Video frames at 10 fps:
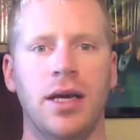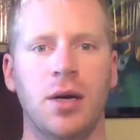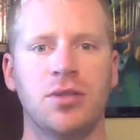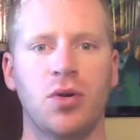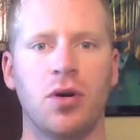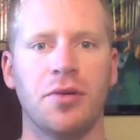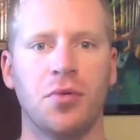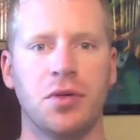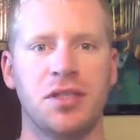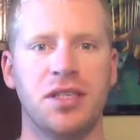Hey, what's going on,
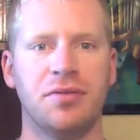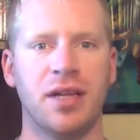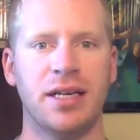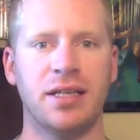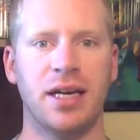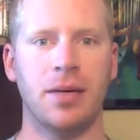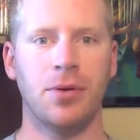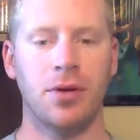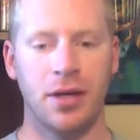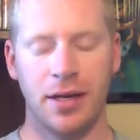everyone? It's Steven Like
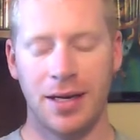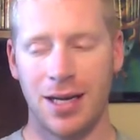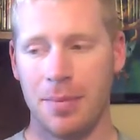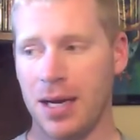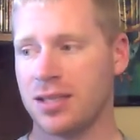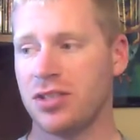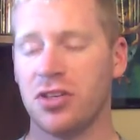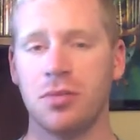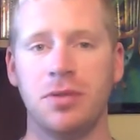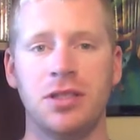Gamer, and I'm actually
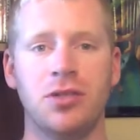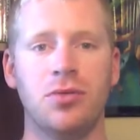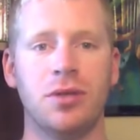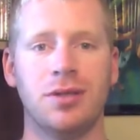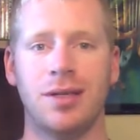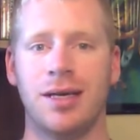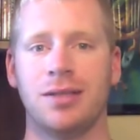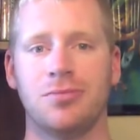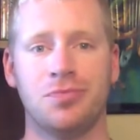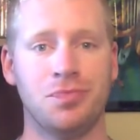going to be doing
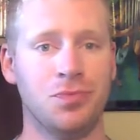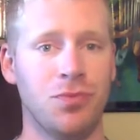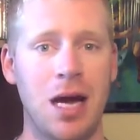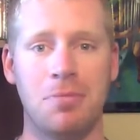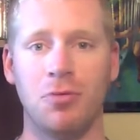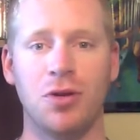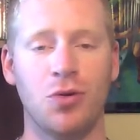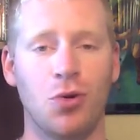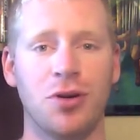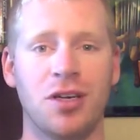like rapid
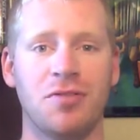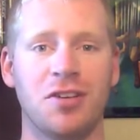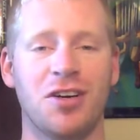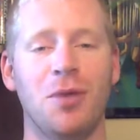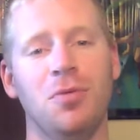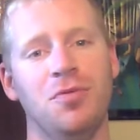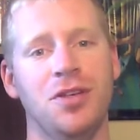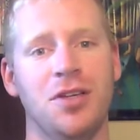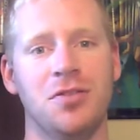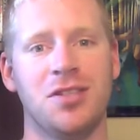recording of a couple
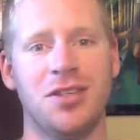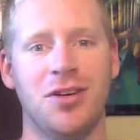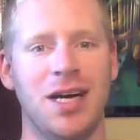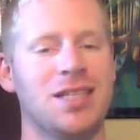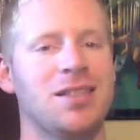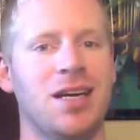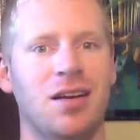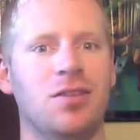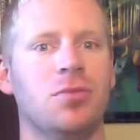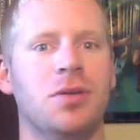videos here. I actually got
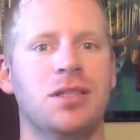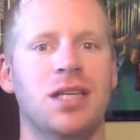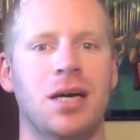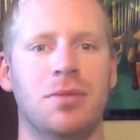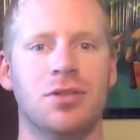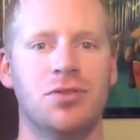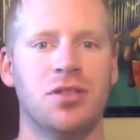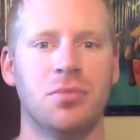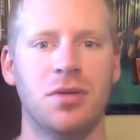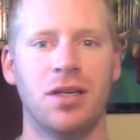a little bit of time to do
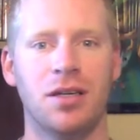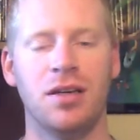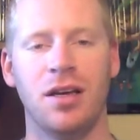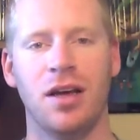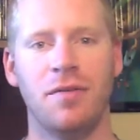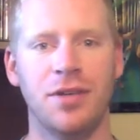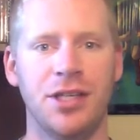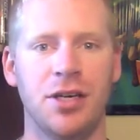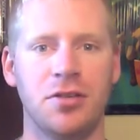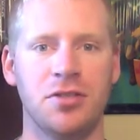some
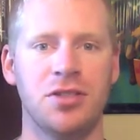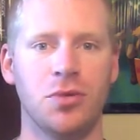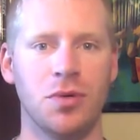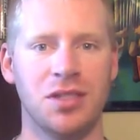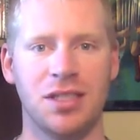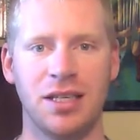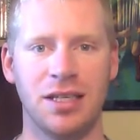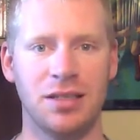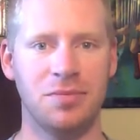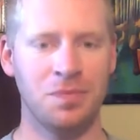videos, so once
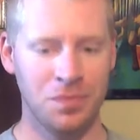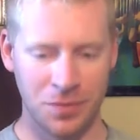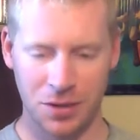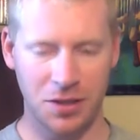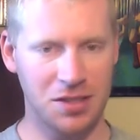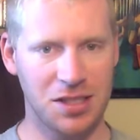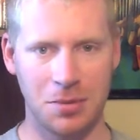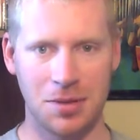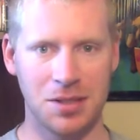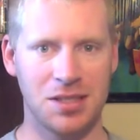again, you're going to see
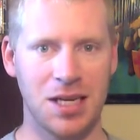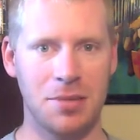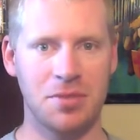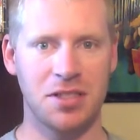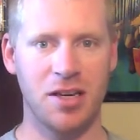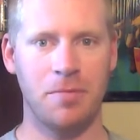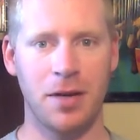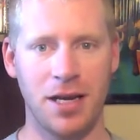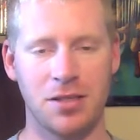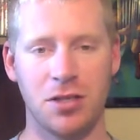me in the same stuff, but
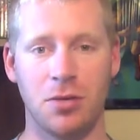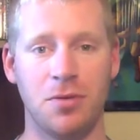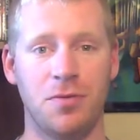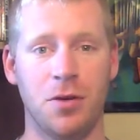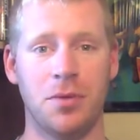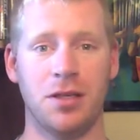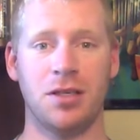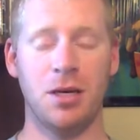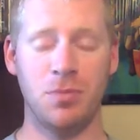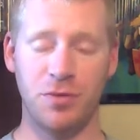actually going to be filming a
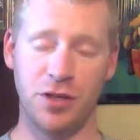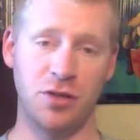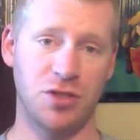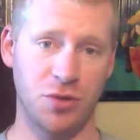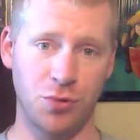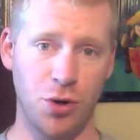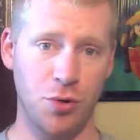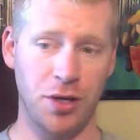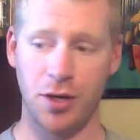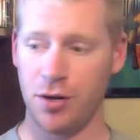couple videos in a row
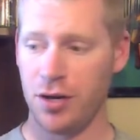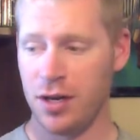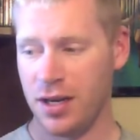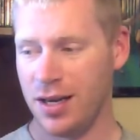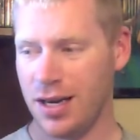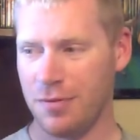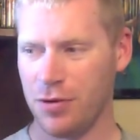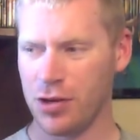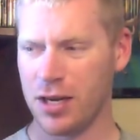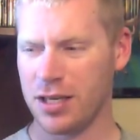here. And I
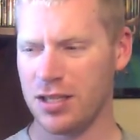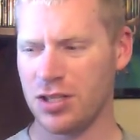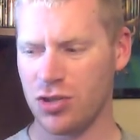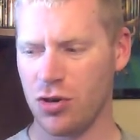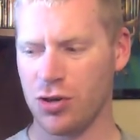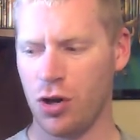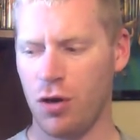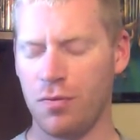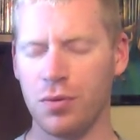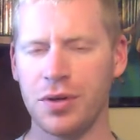figured I'd get it started
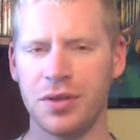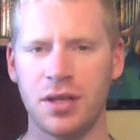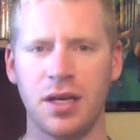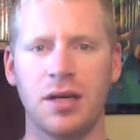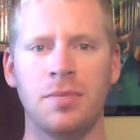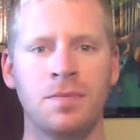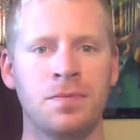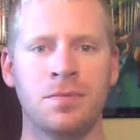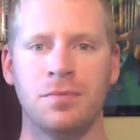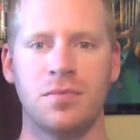off with
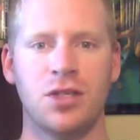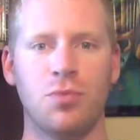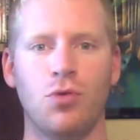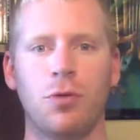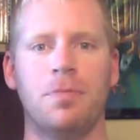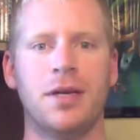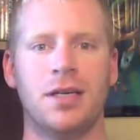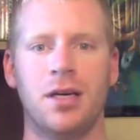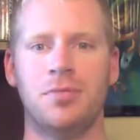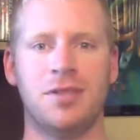some more
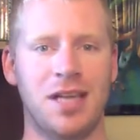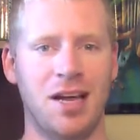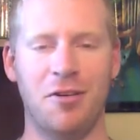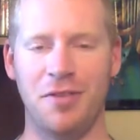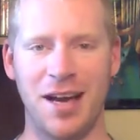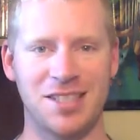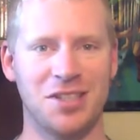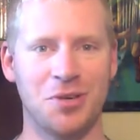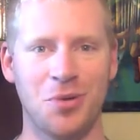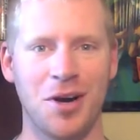pickups that I've
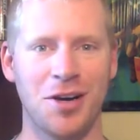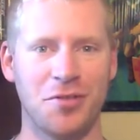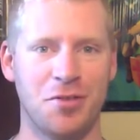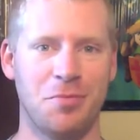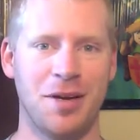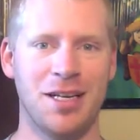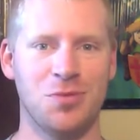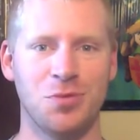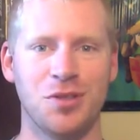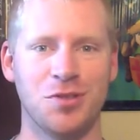actually acquired over the
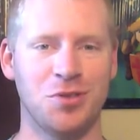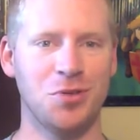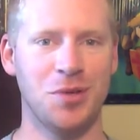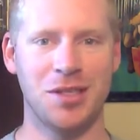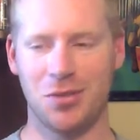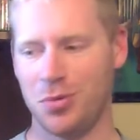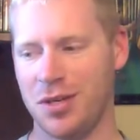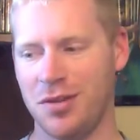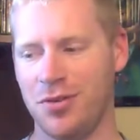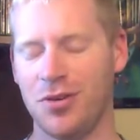past week or 2 weeks or
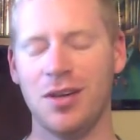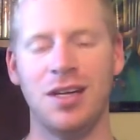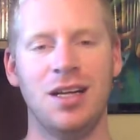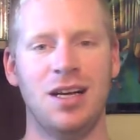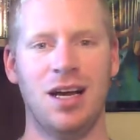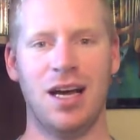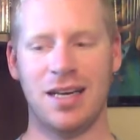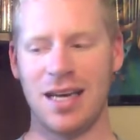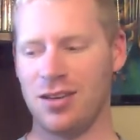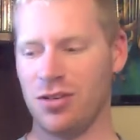whatever. I
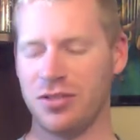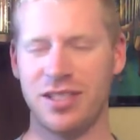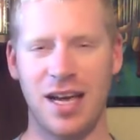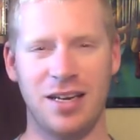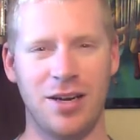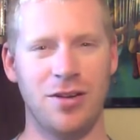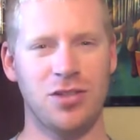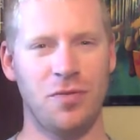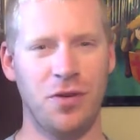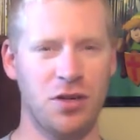got a little stack here,
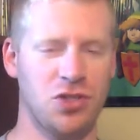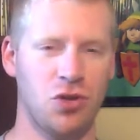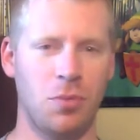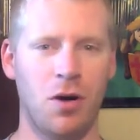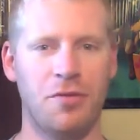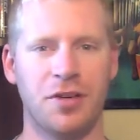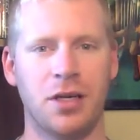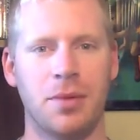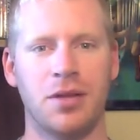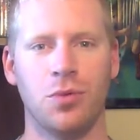so I figured I'd show them off and get
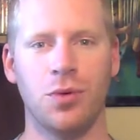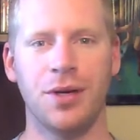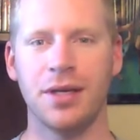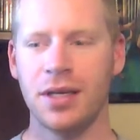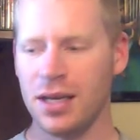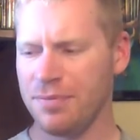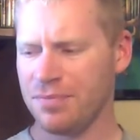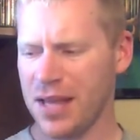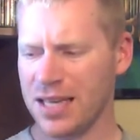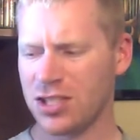them out the way.
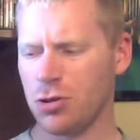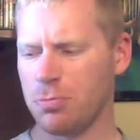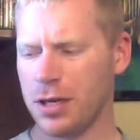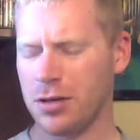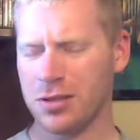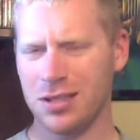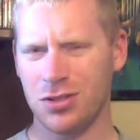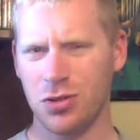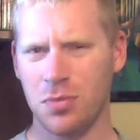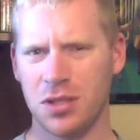I actually don't plan on getting
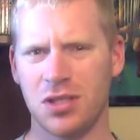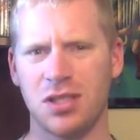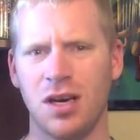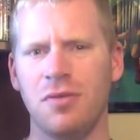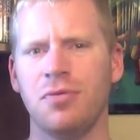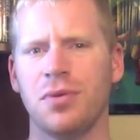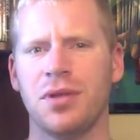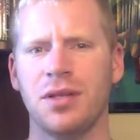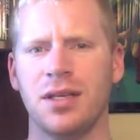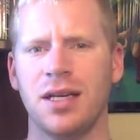too much stuff
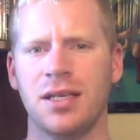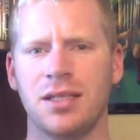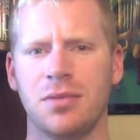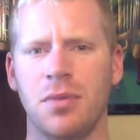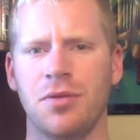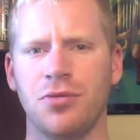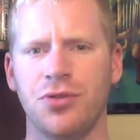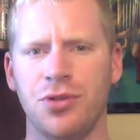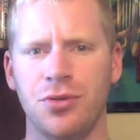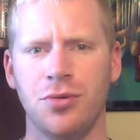within the next month or
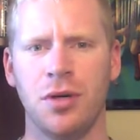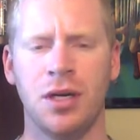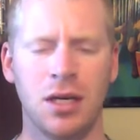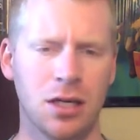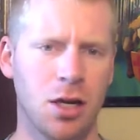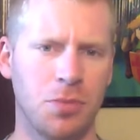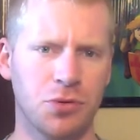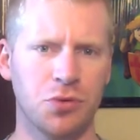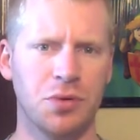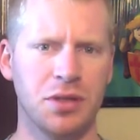two. Couple
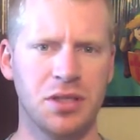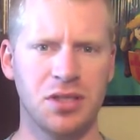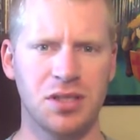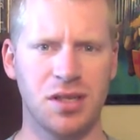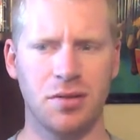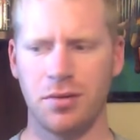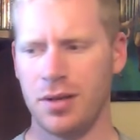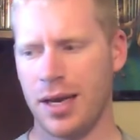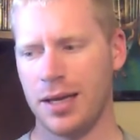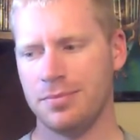new releases. Other than
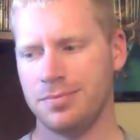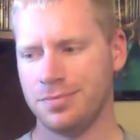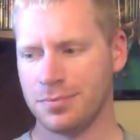that,